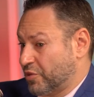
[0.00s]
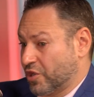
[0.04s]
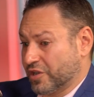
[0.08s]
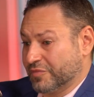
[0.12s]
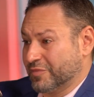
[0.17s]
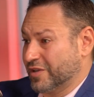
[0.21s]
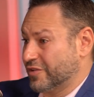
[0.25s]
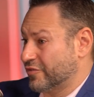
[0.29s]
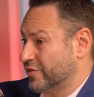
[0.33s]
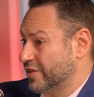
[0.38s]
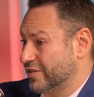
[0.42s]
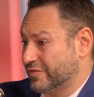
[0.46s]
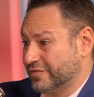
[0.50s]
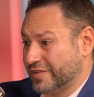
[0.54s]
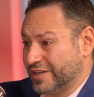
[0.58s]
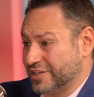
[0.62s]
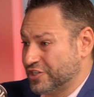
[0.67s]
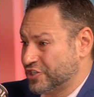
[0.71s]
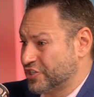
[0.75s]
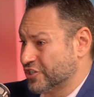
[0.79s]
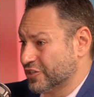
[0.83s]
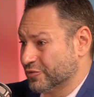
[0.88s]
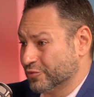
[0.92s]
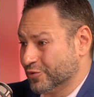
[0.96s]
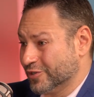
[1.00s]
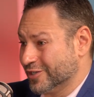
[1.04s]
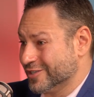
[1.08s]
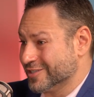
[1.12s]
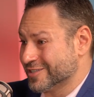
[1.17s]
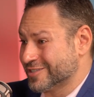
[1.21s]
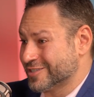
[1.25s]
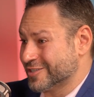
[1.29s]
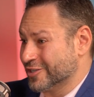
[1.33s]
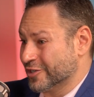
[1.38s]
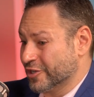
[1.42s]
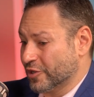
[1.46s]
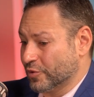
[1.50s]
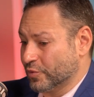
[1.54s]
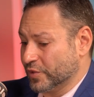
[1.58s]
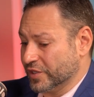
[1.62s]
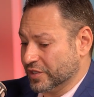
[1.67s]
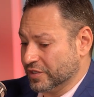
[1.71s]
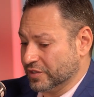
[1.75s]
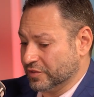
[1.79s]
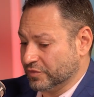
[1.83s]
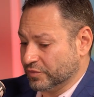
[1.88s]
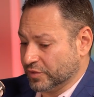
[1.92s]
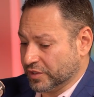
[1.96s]
part of my reinvention was,
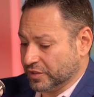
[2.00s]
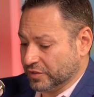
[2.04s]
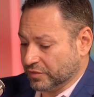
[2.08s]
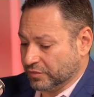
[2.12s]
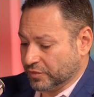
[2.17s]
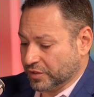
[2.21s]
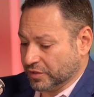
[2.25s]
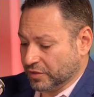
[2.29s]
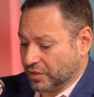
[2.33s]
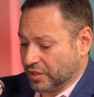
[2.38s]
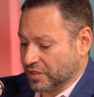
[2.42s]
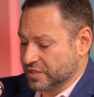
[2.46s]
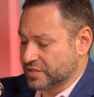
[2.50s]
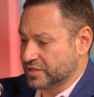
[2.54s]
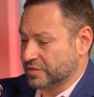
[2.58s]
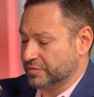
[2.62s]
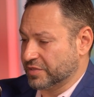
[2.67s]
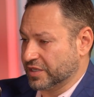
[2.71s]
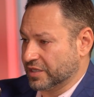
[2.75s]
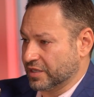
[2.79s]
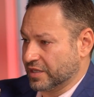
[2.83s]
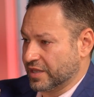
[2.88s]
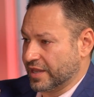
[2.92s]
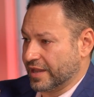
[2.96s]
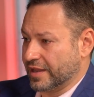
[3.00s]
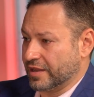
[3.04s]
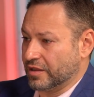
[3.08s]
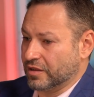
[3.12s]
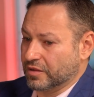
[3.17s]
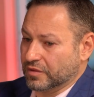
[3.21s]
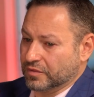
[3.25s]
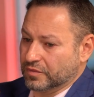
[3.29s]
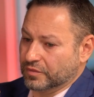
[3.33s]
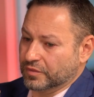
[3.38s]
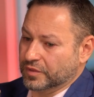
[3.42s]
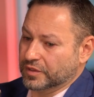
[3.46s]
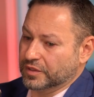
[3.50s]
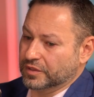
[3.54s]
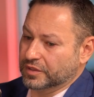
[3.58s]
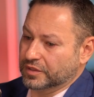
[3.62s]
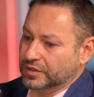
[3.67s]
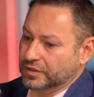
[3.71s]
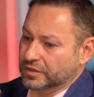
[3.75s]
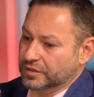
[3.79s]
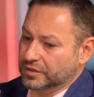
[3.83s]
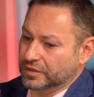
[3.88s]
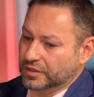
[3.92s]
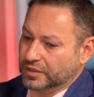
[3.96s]
we lost a big account.
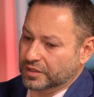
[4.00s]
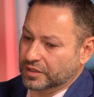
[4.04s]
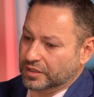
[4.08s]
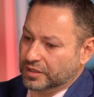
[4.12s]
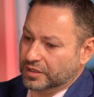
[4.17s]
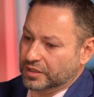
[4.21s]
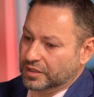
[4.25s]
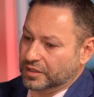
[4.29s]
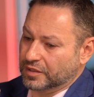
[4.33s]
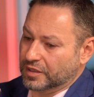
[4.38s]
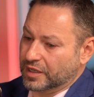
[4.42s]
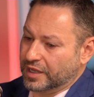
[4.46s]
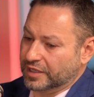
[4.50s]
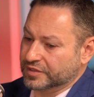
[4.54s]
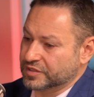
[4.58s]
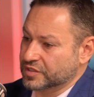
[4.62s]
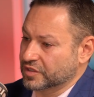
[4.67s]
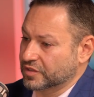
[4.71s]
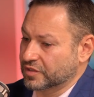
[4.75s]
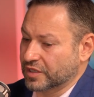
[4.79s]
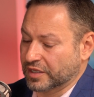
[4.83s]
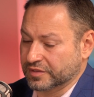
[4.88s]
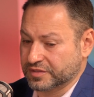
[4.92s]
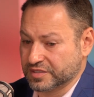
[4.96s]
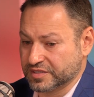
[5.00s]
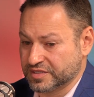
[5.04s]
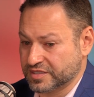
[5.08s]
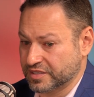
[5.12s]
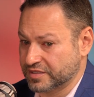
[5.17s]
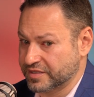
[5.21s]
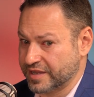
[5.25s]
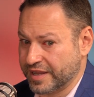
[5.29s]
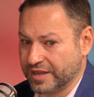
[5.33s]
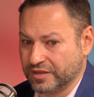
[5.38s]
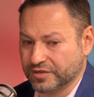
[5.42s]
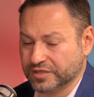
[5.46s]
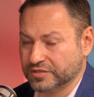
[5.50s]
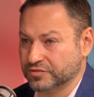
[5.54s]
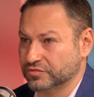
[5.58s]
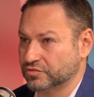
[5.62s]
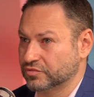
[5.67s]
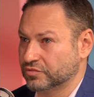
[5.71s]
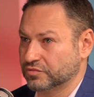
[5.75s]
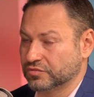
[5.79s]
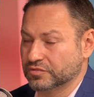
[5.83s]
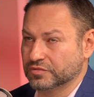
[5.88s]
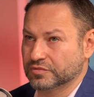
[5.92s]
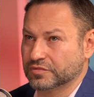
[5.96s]
We had to sit down and
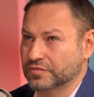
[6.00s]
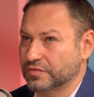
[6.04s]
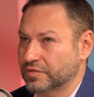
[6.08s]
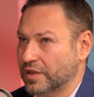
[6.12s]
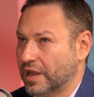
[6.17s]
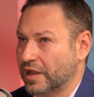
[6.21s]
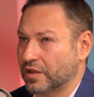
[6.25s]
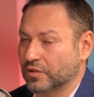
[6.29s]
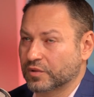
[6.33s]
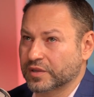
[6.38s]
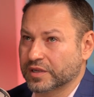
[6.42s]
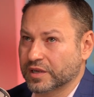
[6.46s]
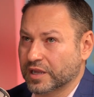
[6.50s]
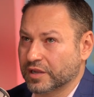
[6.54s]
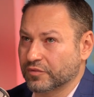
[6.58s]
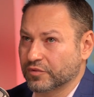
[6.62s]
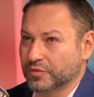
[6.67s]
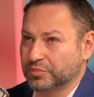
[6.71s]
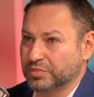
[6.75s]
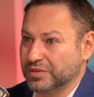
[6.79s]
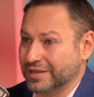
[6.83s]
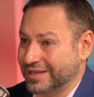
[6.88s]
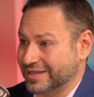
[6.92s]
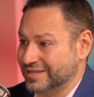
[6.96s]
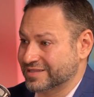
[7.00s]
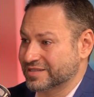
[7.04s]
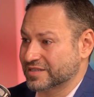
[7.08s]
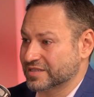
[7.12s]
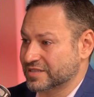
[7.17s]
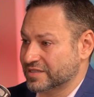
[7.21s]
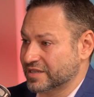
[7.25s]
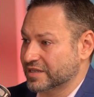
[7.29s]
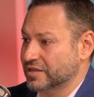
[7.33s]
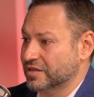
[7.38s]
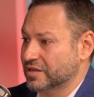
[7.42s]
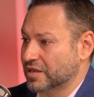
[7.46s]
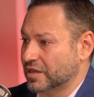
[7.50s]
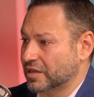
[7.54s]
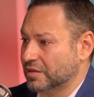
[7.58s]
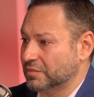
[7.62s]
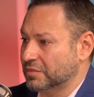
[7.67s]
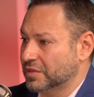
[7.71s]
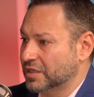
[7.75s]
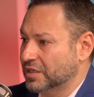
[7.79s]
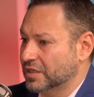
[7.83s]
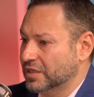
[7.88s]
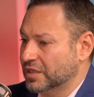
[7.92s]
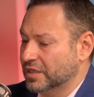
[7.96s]
how can I replace this
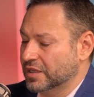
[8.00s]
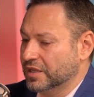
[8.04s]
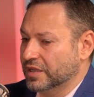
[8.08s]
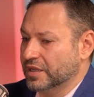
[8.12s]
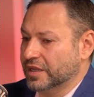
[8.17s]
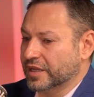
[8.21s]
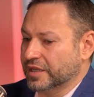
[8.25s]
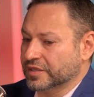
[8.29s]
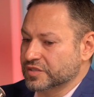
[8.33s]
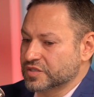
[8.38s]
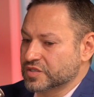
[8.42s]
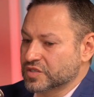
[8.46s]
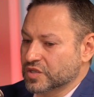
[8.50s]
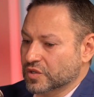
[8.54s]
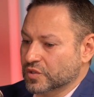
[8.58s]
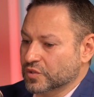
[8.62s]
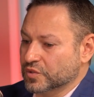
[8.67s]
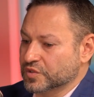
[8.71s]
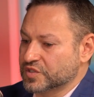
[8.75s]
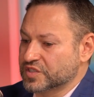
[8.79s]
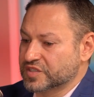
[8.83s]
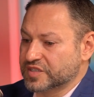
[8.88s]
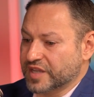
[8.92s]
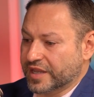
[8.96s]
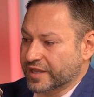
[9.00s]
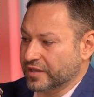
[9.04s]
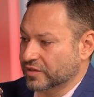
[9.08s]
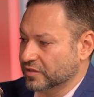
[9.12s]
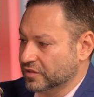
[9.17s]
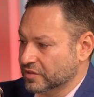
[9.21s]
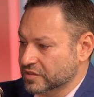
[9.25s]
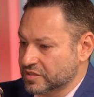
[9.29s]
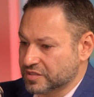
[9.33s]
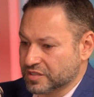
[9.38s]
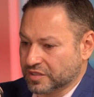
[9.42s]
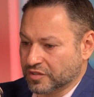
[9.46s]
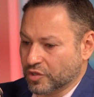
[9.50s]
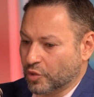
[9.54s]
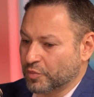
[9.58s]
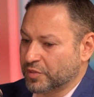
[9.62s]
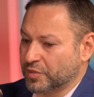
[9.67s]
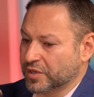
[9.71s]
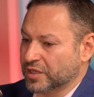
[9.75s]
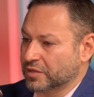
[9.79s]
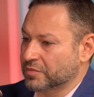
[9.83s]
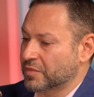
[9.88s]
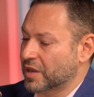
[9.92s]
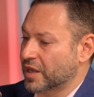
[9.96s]
income? And so sales and
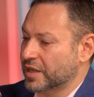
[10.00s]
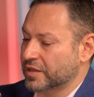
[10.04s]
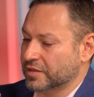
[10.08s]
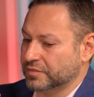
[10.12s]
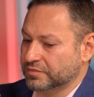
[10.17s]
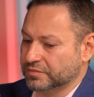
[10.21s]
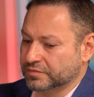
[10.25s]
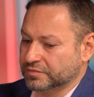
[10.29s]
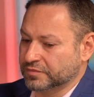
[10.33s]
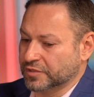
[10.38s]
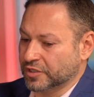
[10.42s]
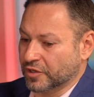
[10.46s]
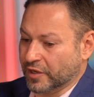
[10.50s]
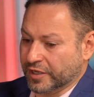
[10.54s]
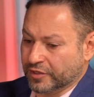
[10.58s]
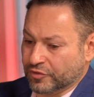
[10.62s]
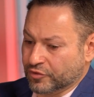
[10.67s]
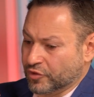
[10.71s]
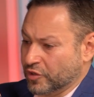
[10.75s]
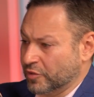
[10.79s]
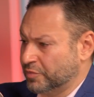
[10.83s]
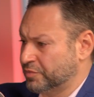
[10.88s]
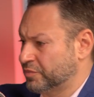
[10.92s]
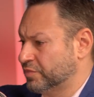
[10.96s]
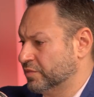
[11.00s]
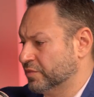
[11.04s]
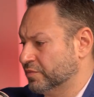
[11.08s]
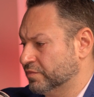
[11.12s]
opening my, I grew up